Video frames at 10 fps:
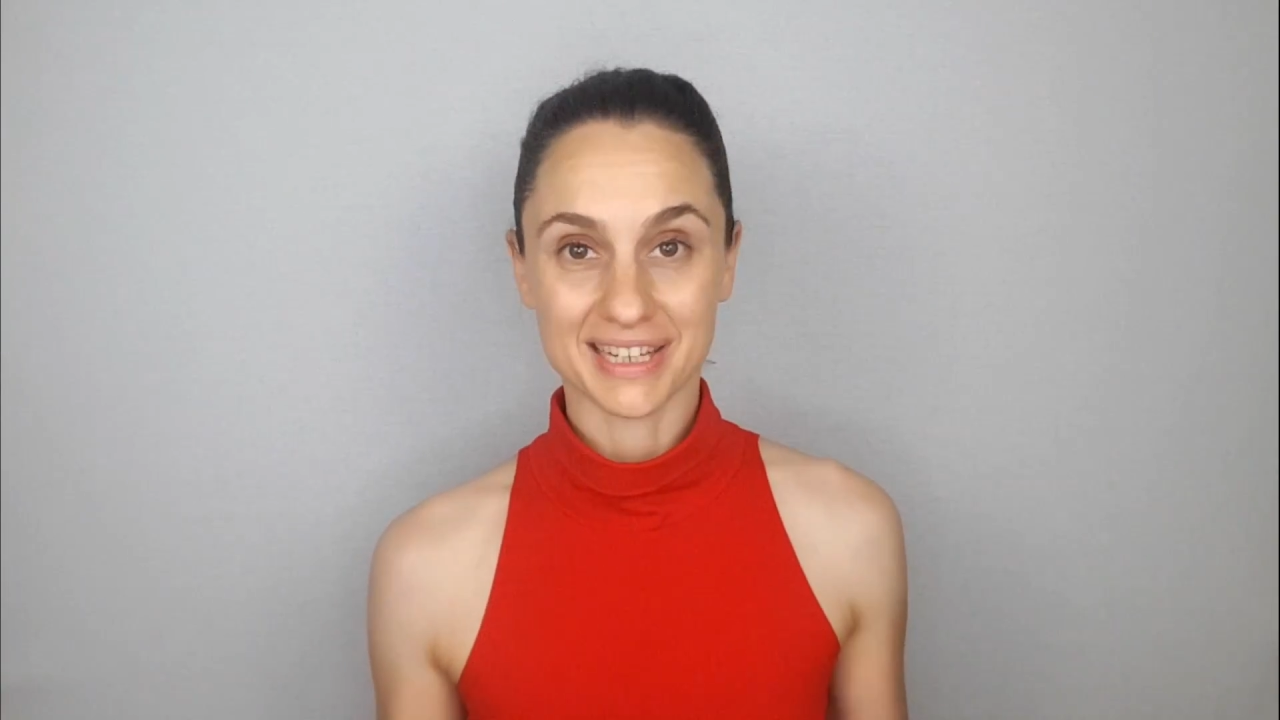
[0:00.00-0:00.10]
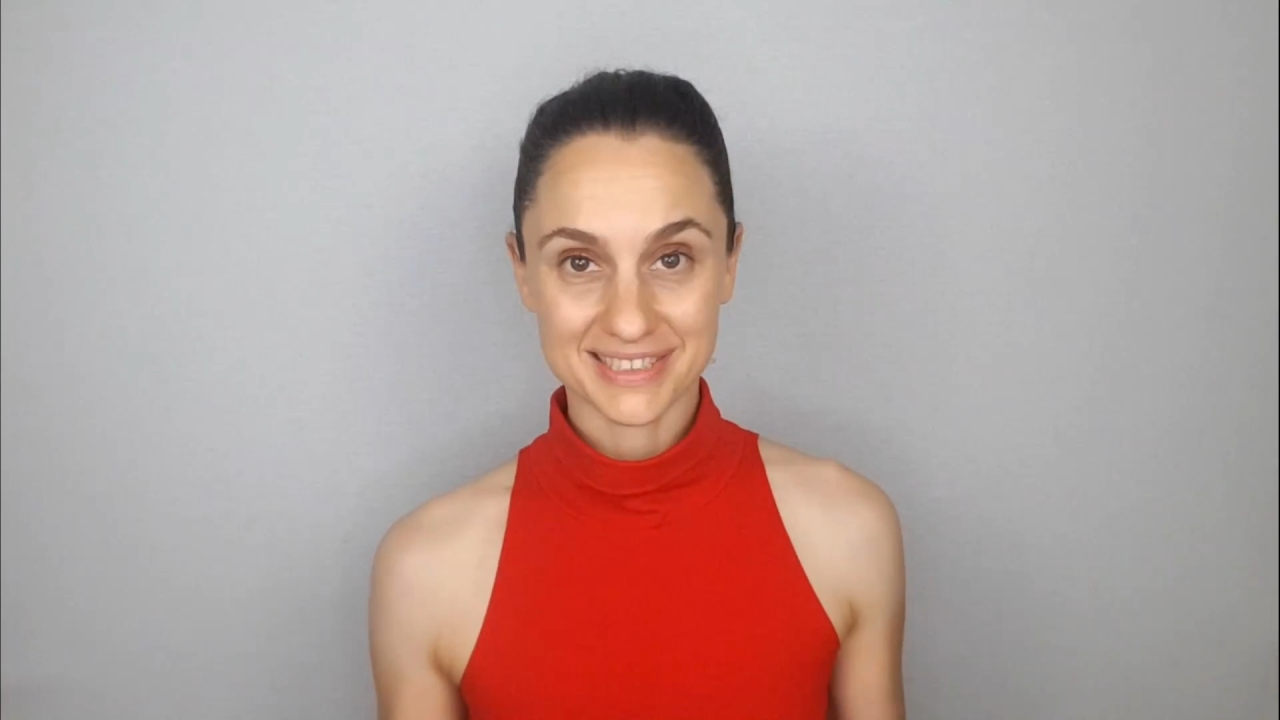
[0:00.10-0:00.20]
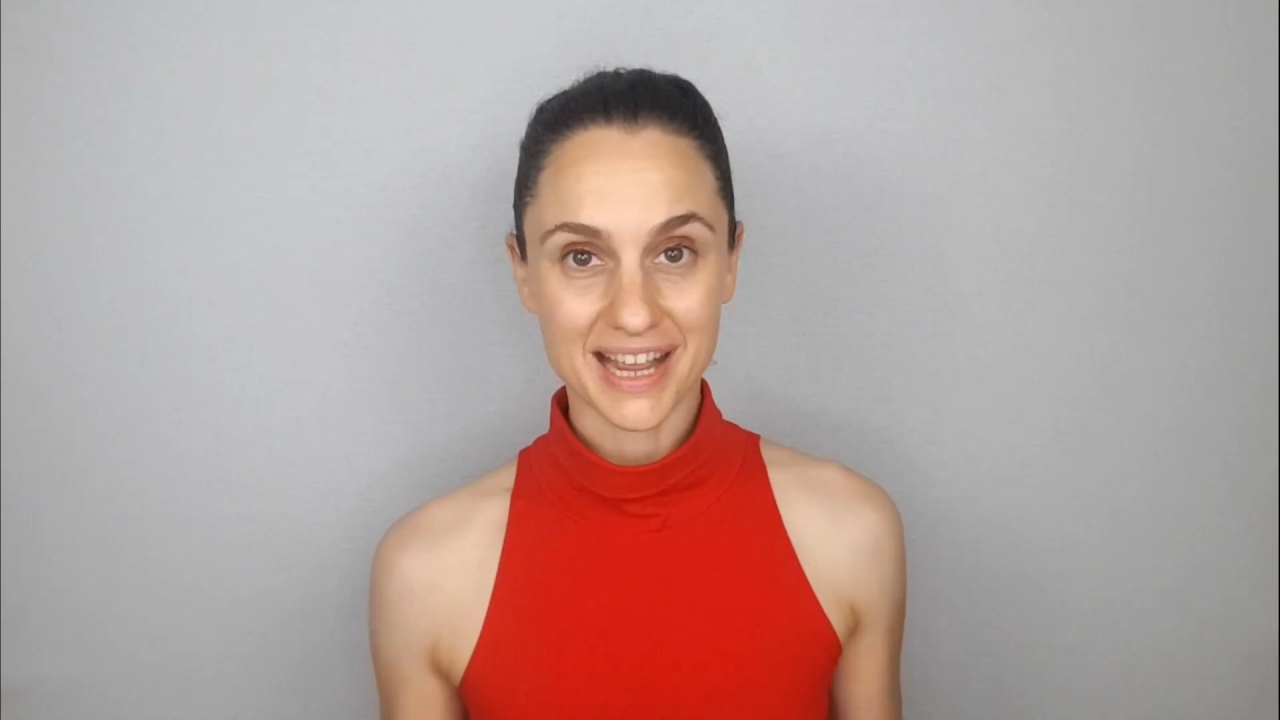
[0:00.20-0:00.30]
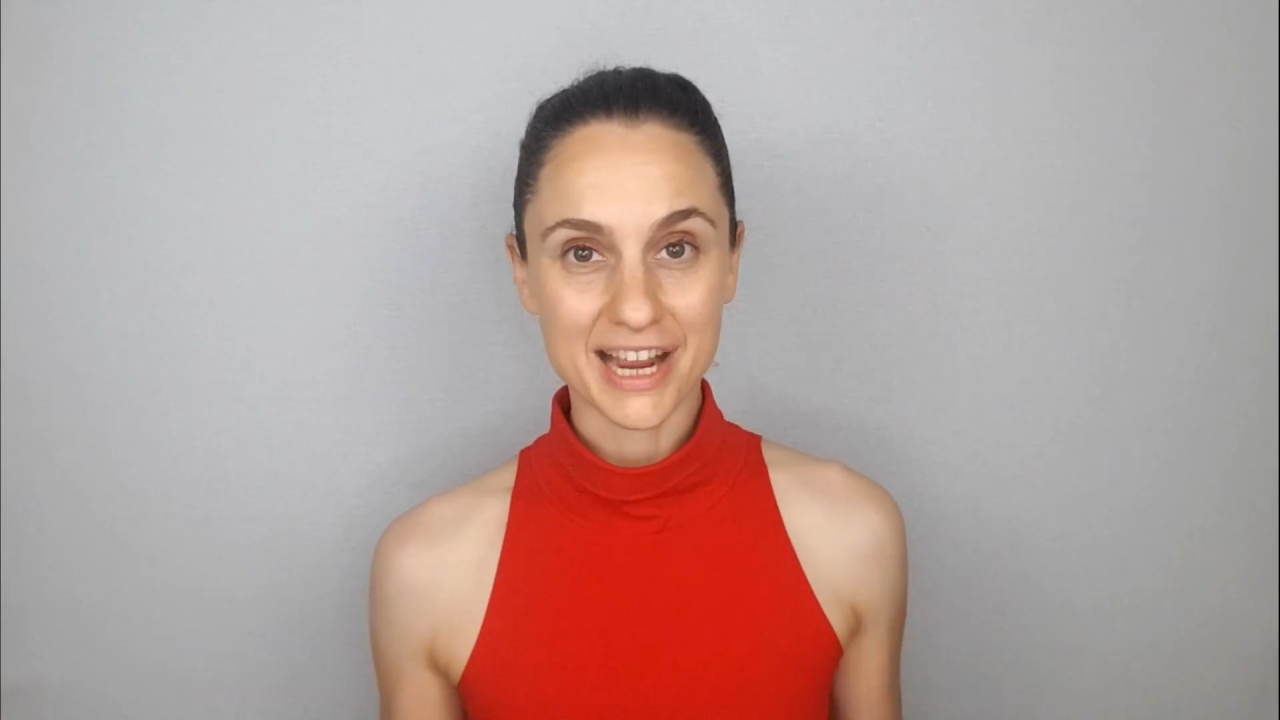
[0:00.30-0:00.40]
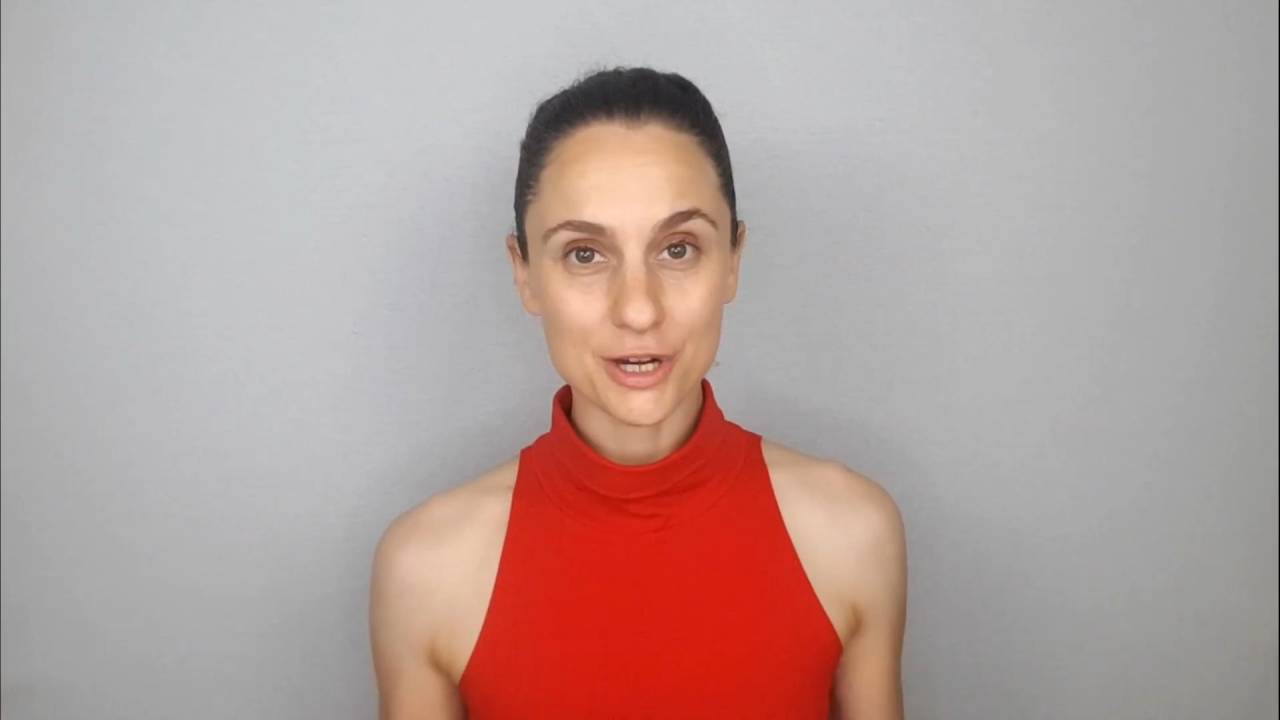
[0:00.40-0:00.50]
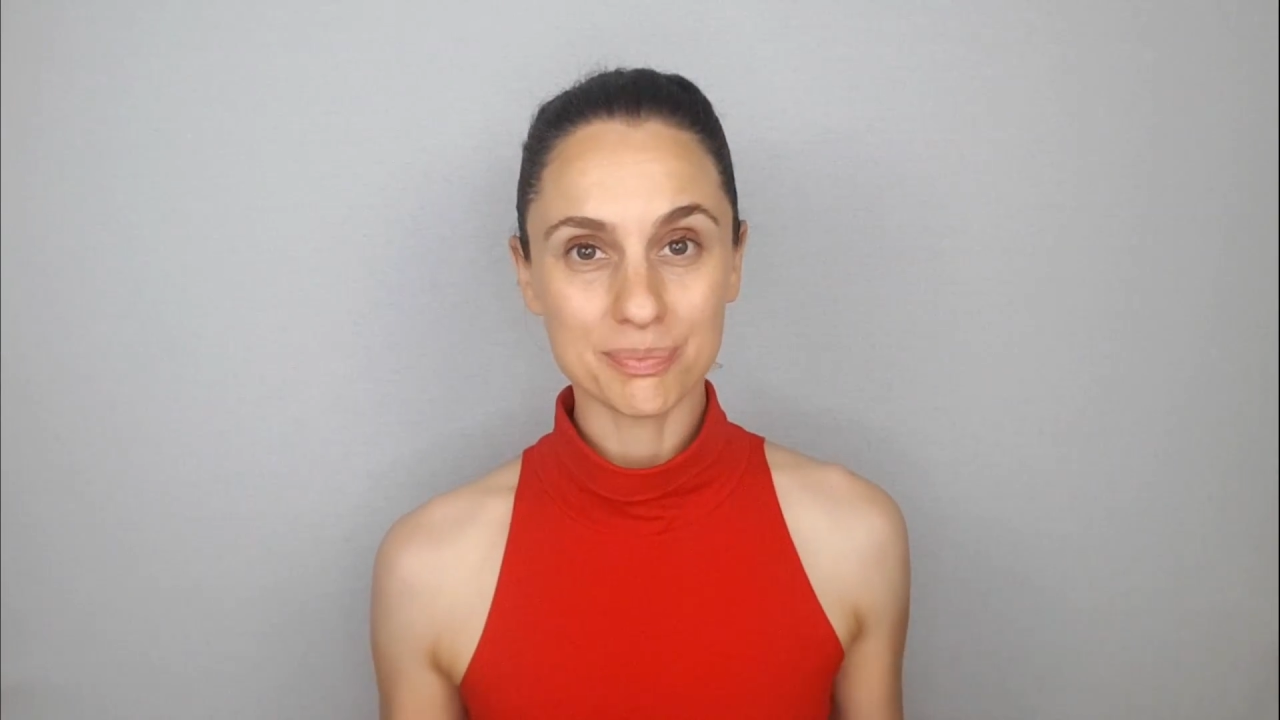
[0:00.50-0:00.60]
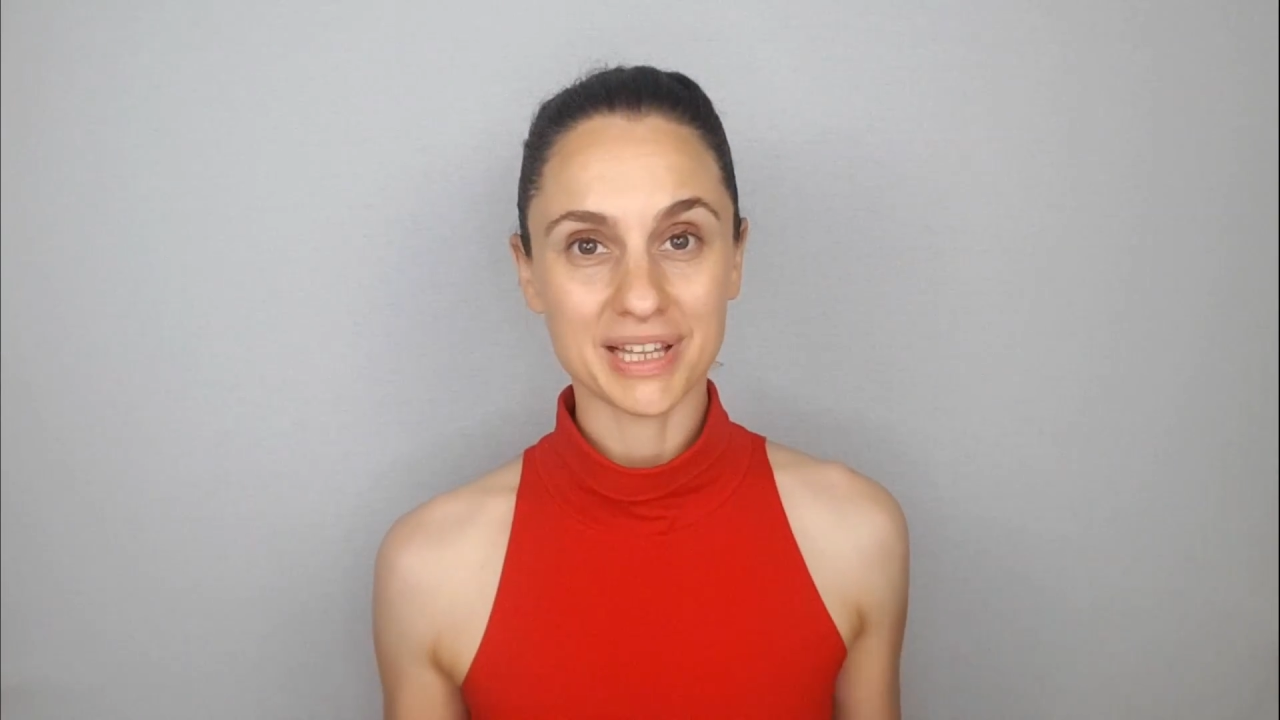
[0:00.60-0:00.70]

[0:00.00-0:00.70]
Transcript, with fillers: entire